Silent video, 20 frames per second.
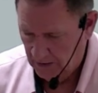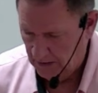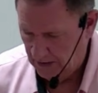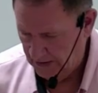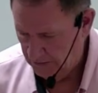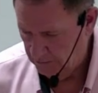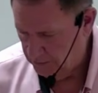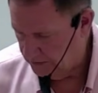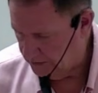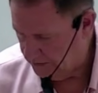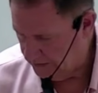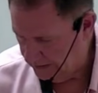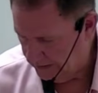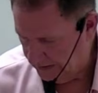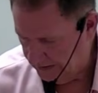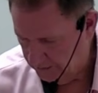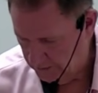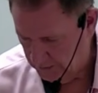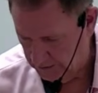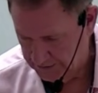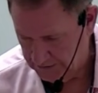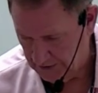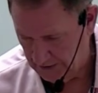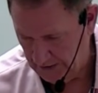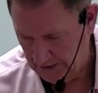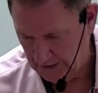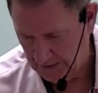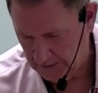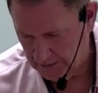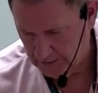I will
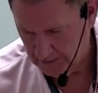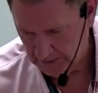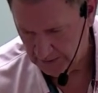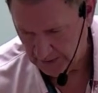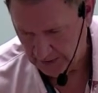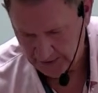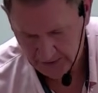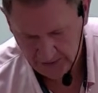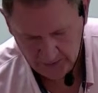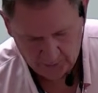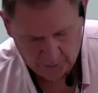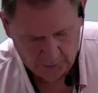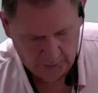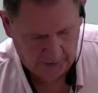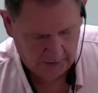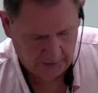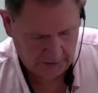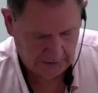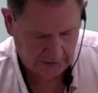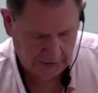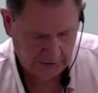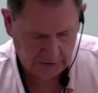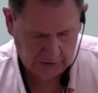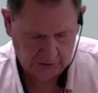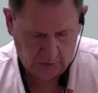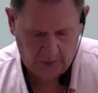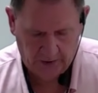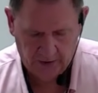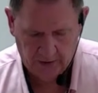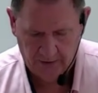take, and I didn't bring a
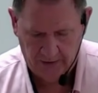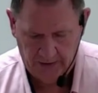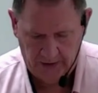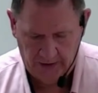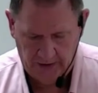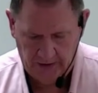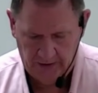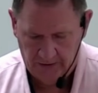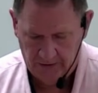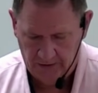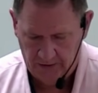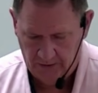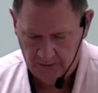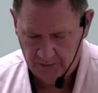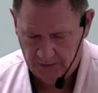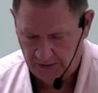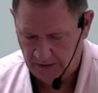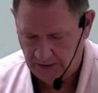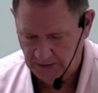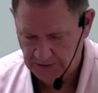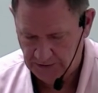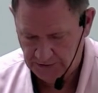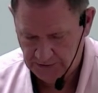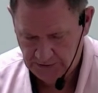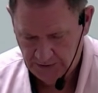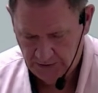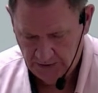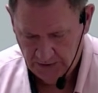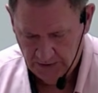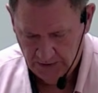square or anything, but I'll just
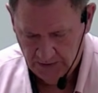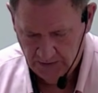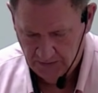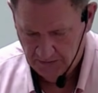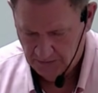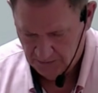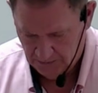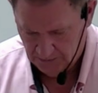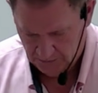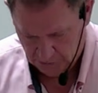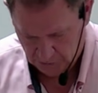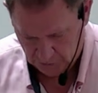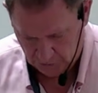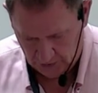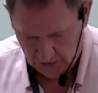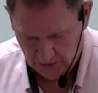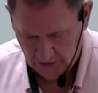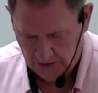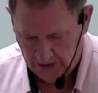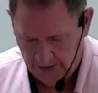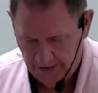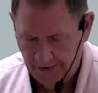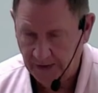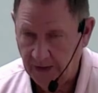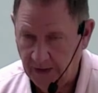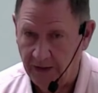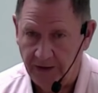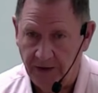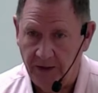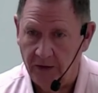draw a line
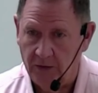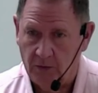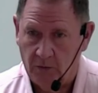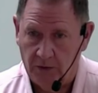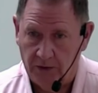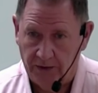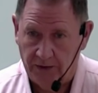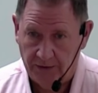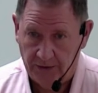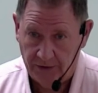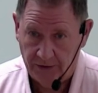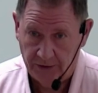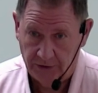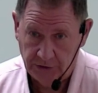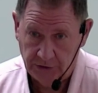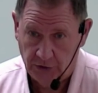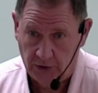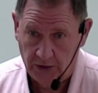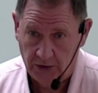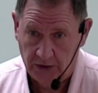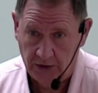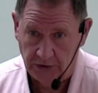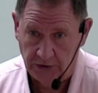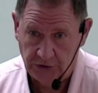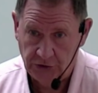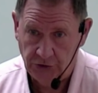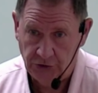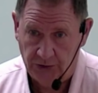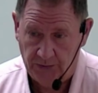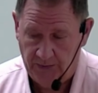on here where the saw cut
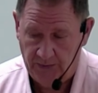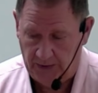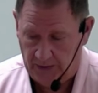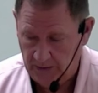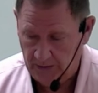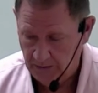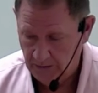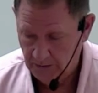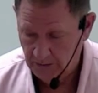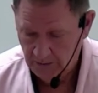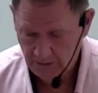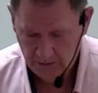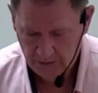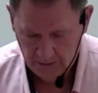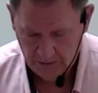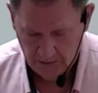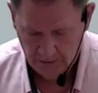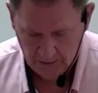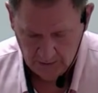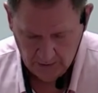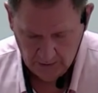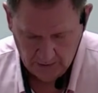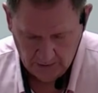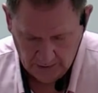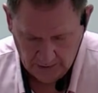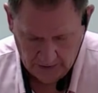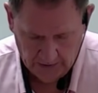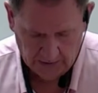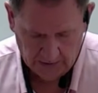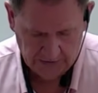should be.
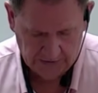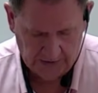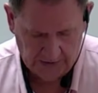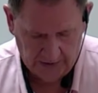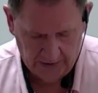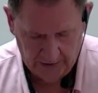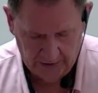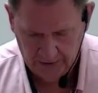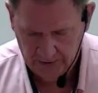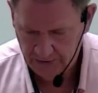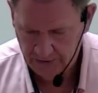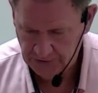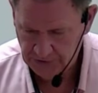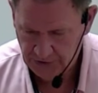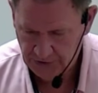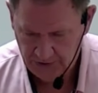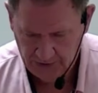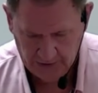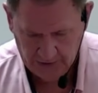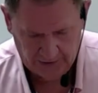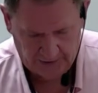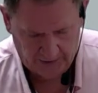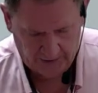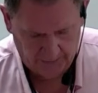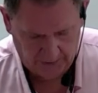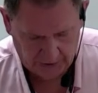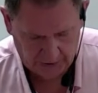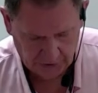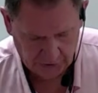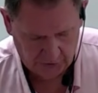And I'll set it in the jig and then
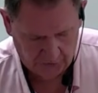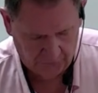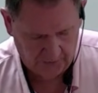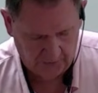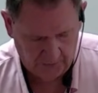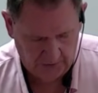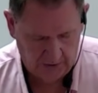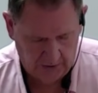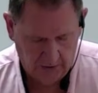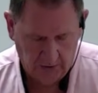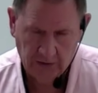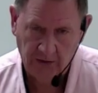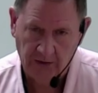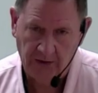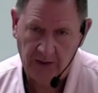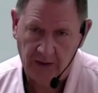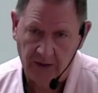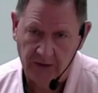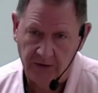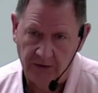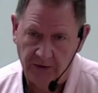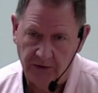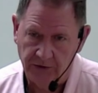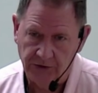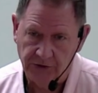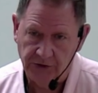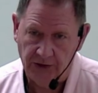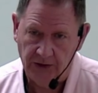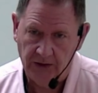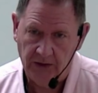measure from here to the end of the
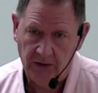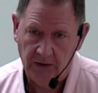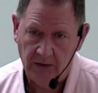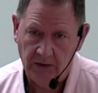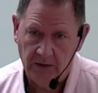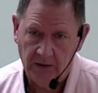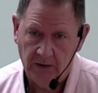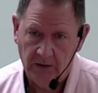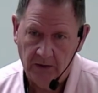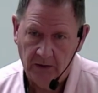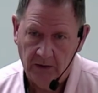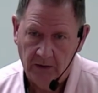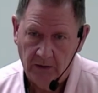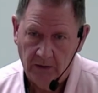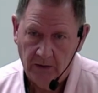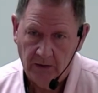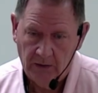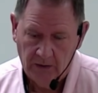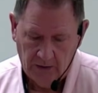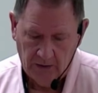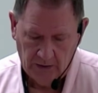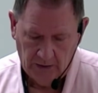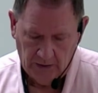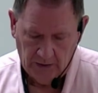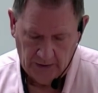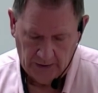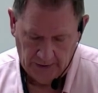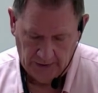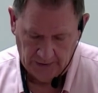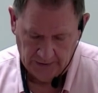jig.
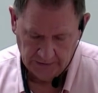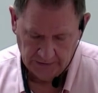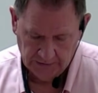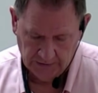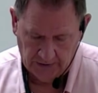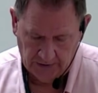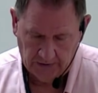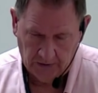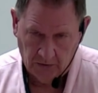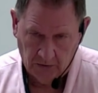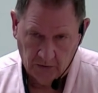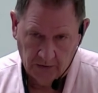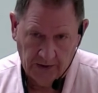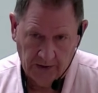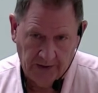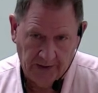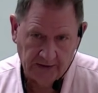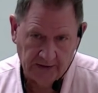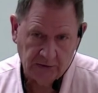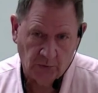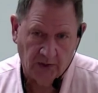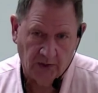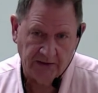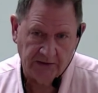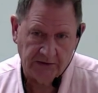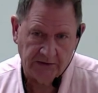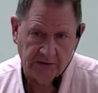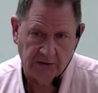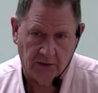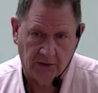And it's like, okay, that's where I
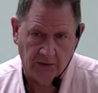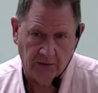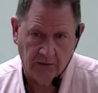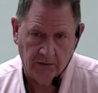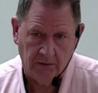start.